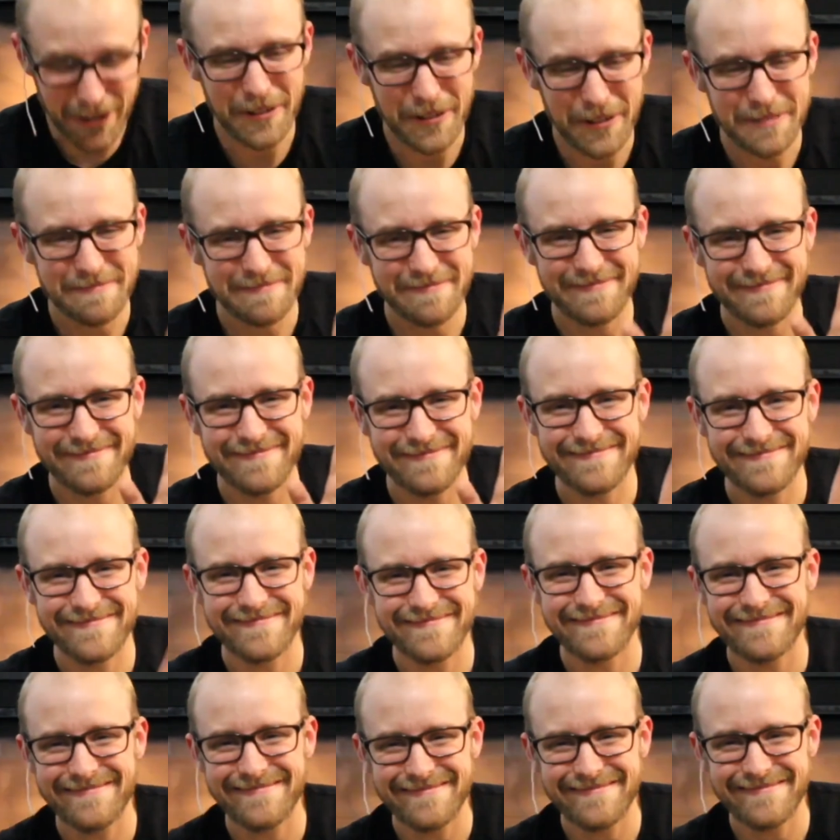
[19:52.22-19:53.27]
Y'all,
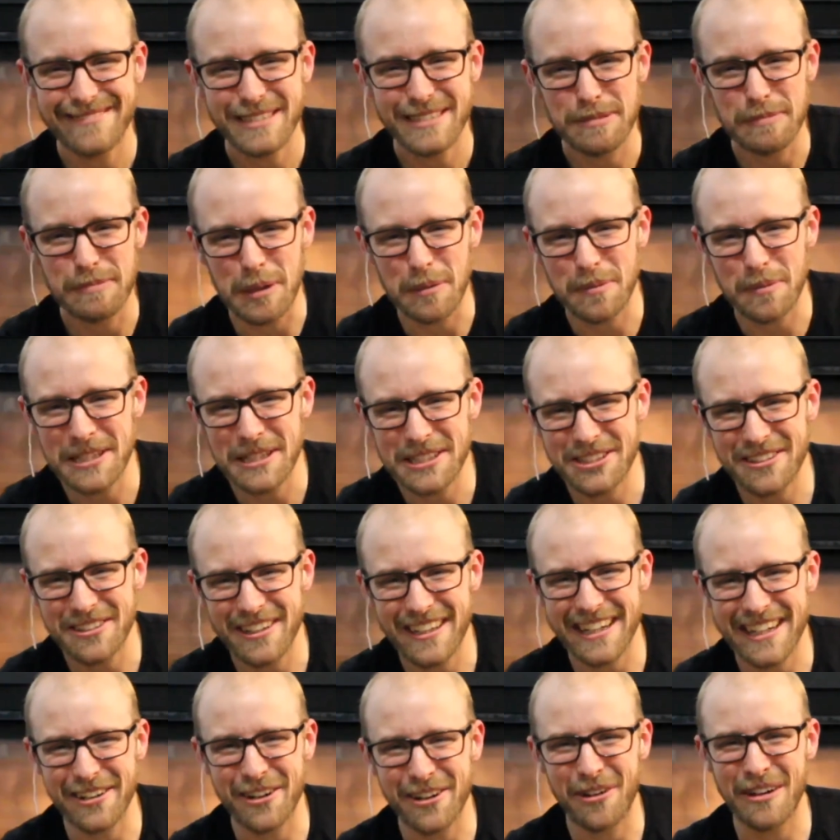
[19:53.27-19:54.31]
it's been a
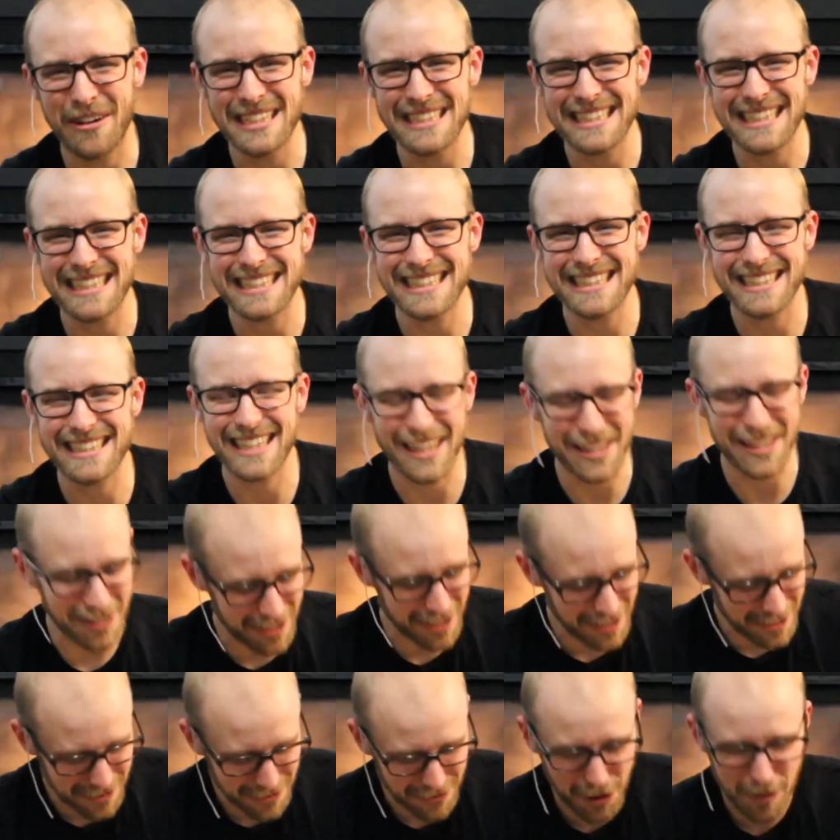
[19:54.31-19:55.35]
pleasure like it always is.
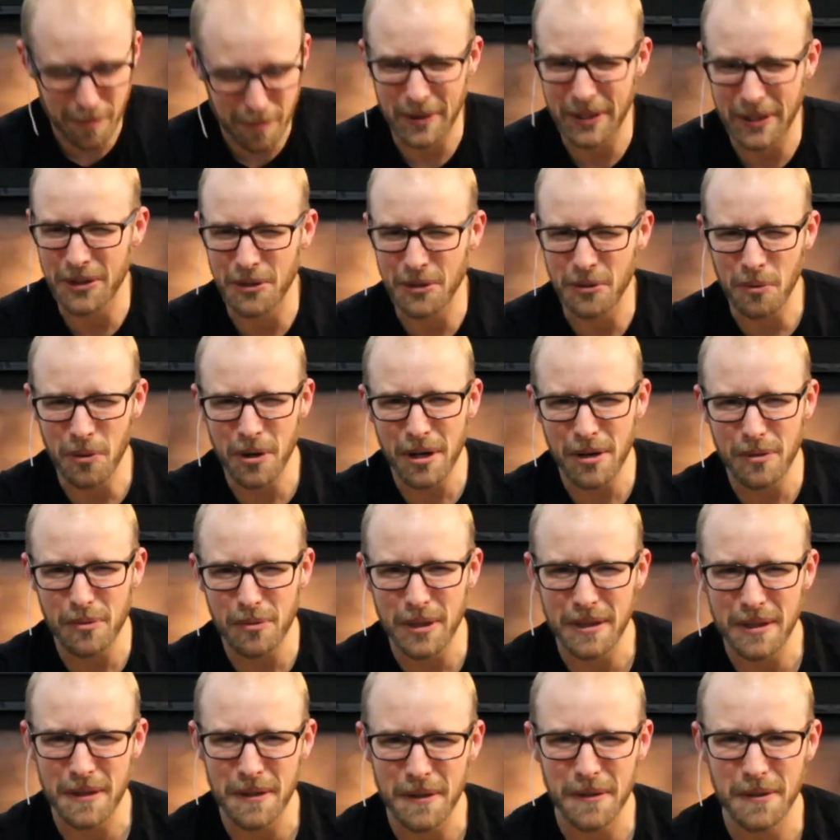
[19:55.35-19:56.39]
I love opening the
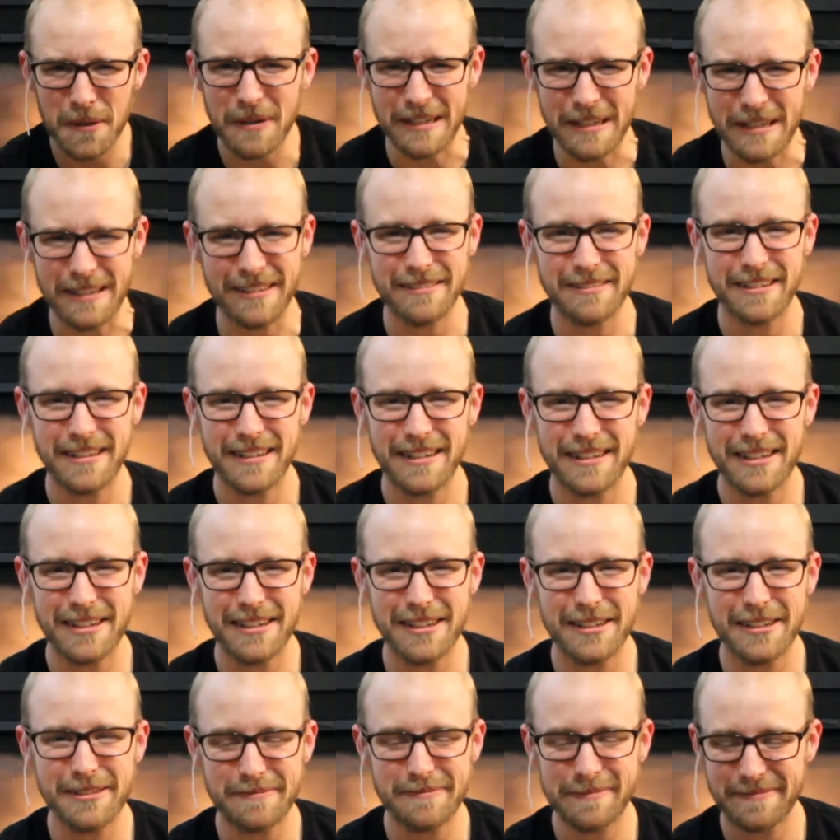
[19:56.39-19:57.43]
Word with you, and
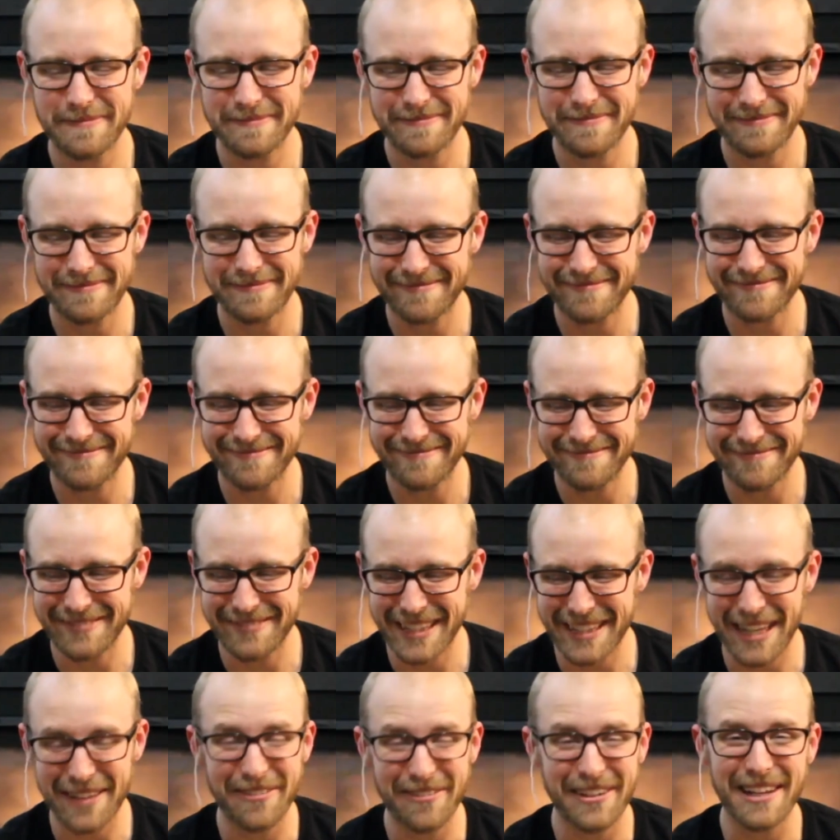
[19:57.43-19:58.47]
um,
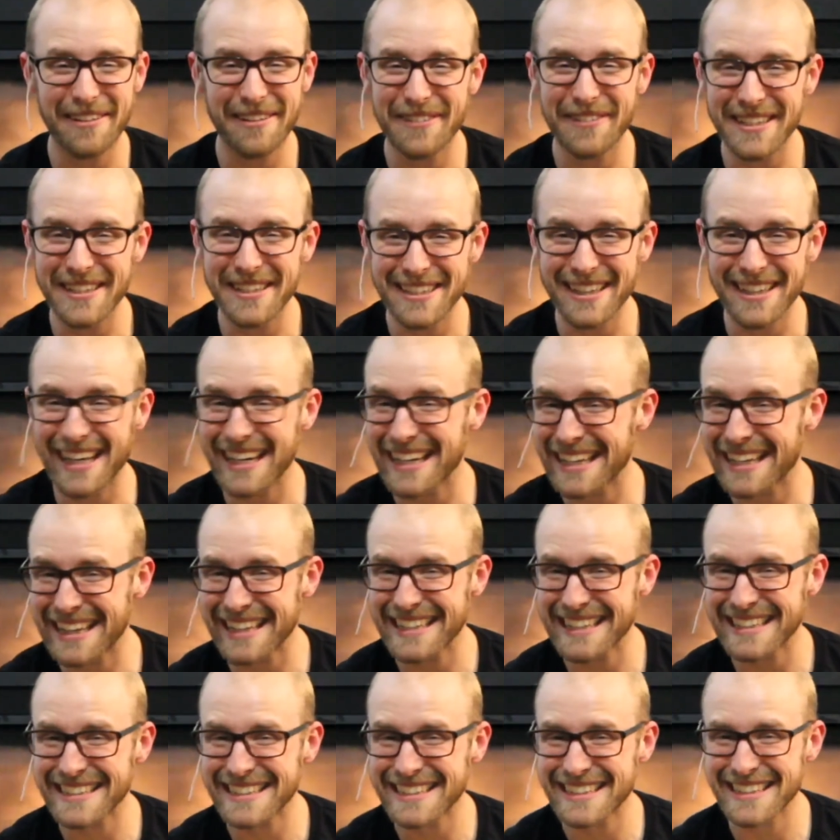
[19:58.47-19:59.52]
even if it's
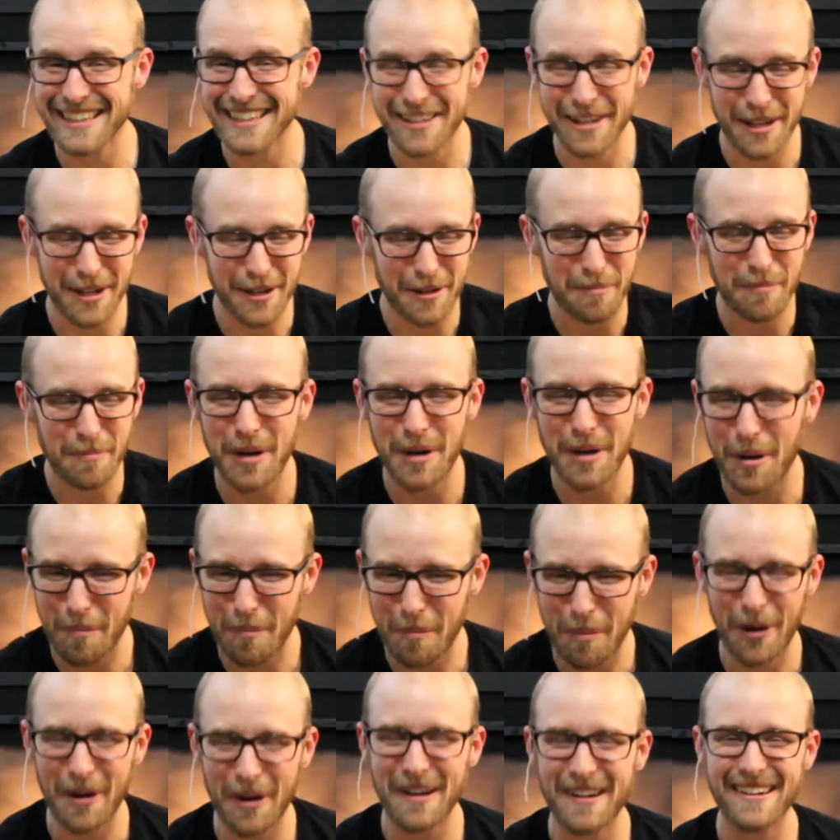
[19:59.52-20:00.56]
like this, uh,
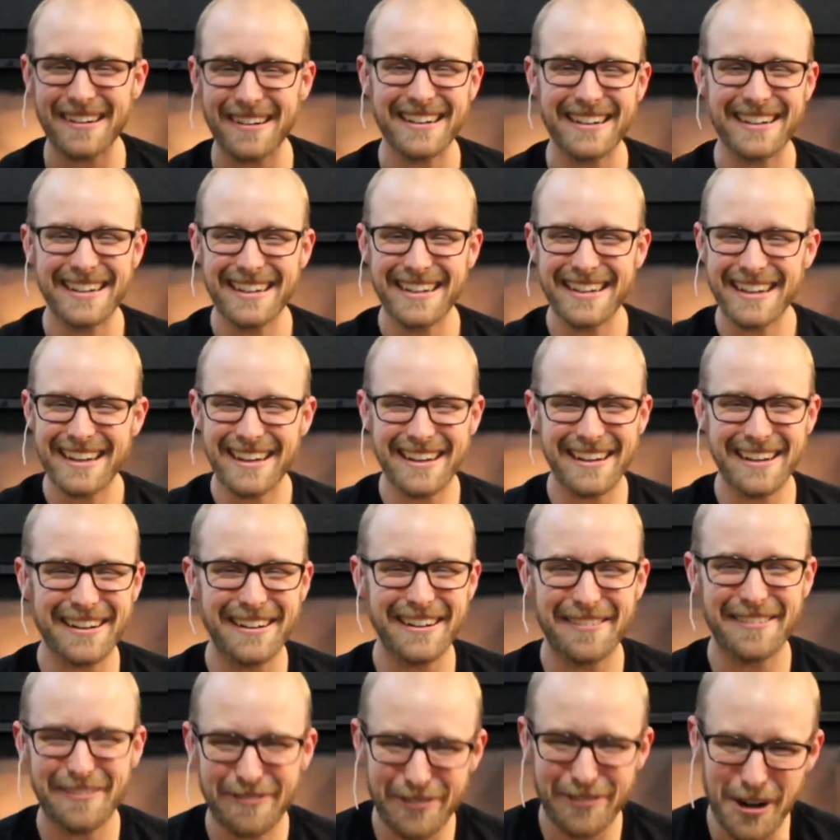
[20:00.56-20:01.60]
apart
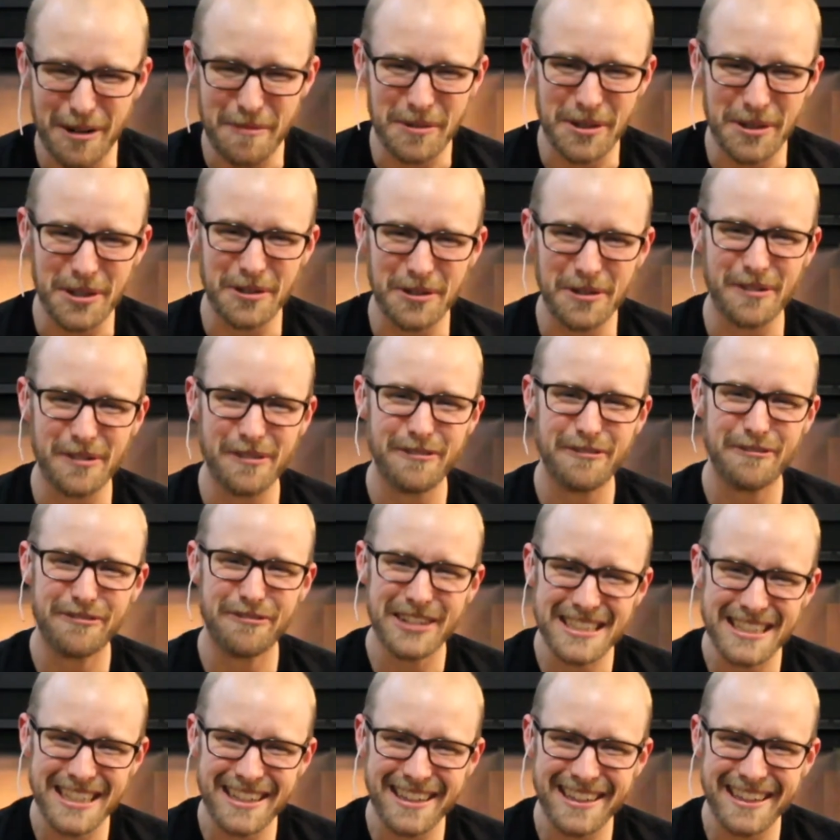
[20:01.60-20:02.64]
uh, from you
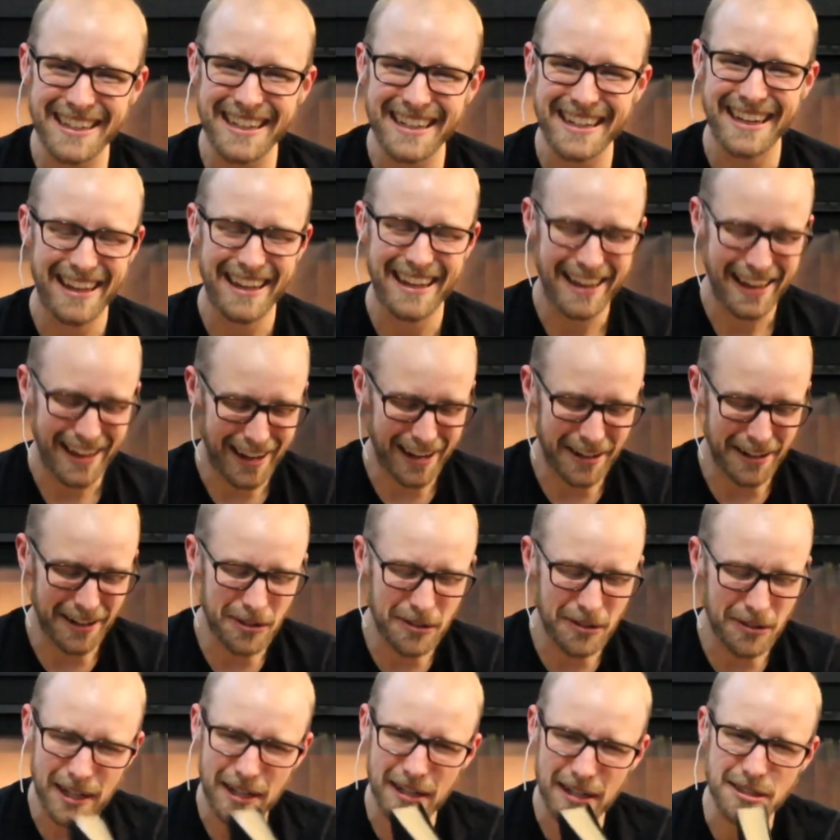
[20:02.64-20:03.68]
physically,
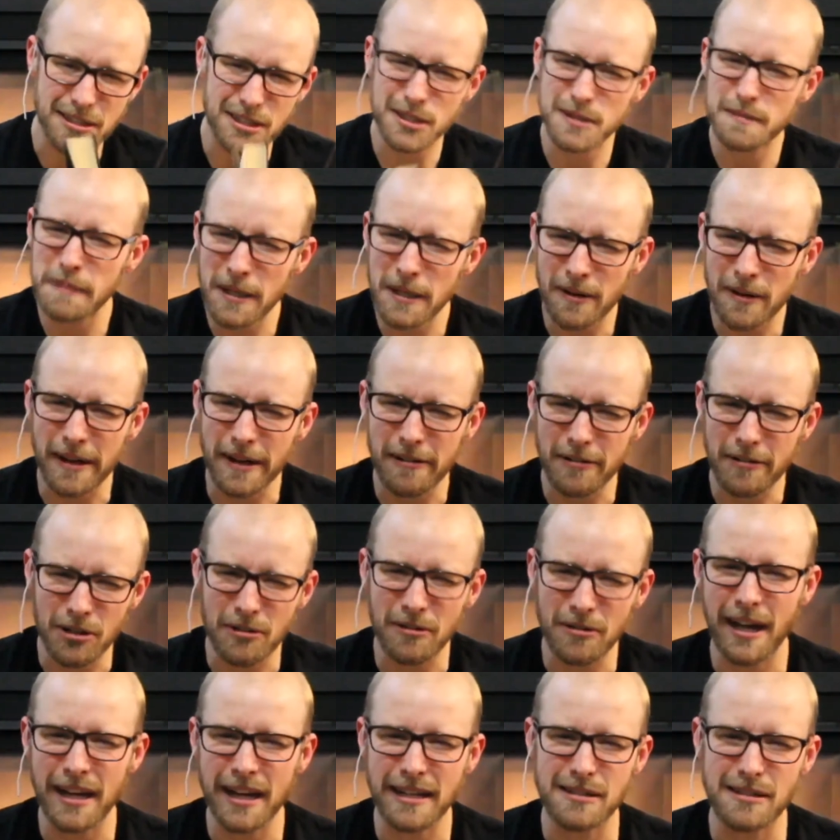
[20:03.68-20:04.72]
I know that His
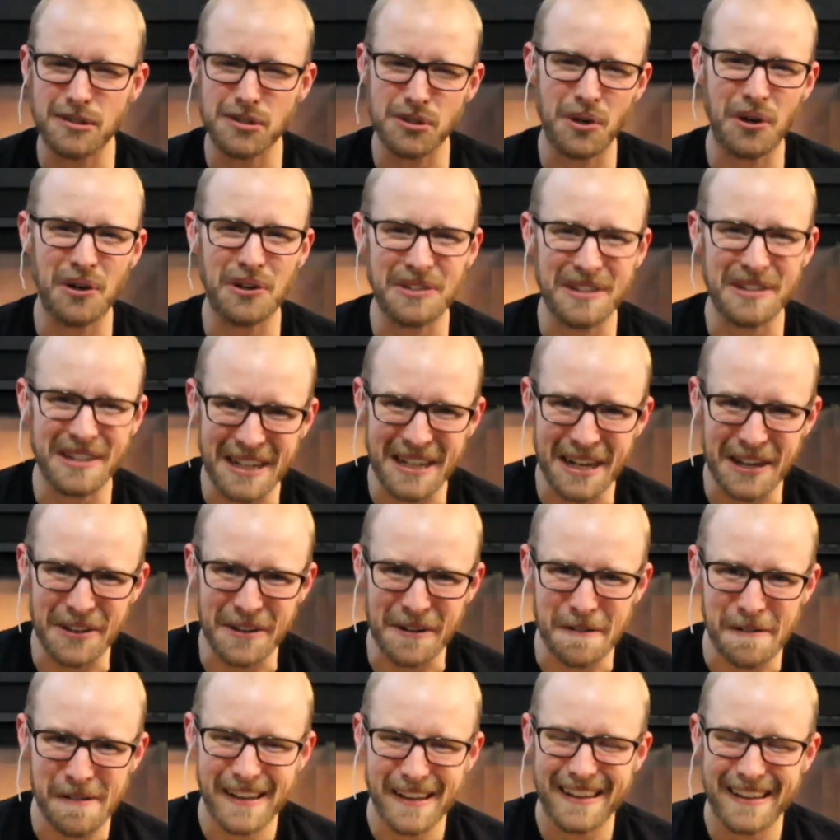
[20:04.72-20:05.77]
Spirit unites us all
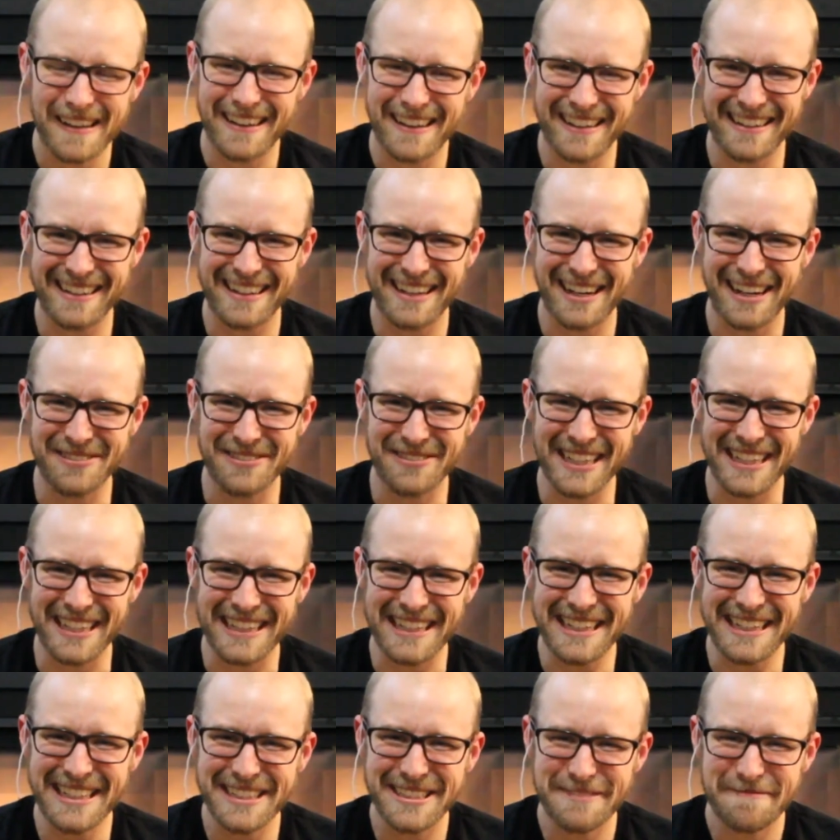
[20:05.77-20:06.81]
together in
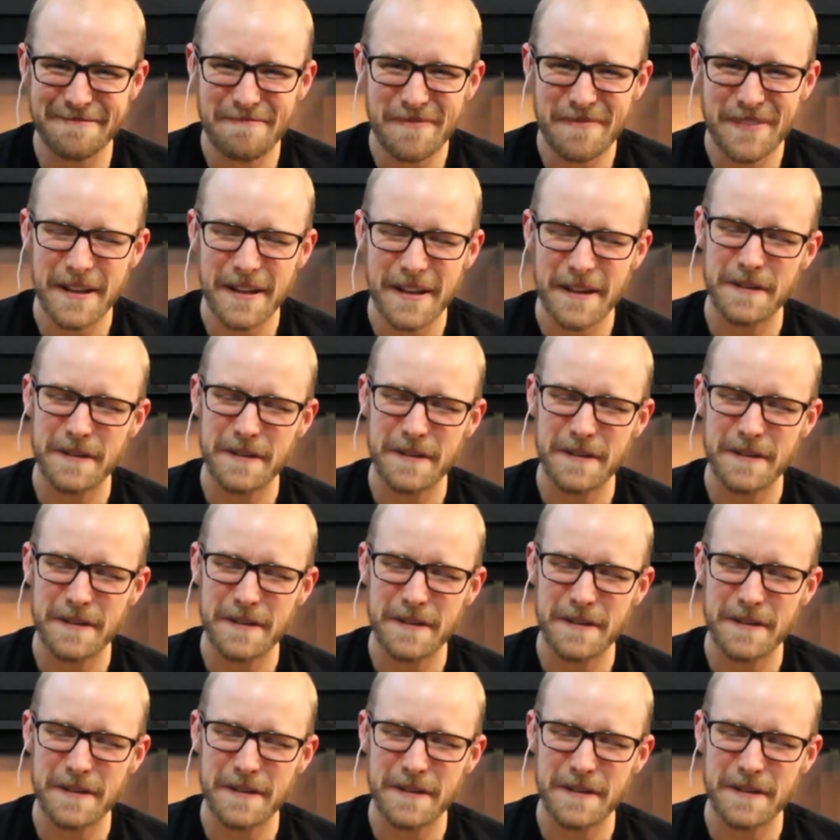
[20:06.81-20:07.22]
times like these.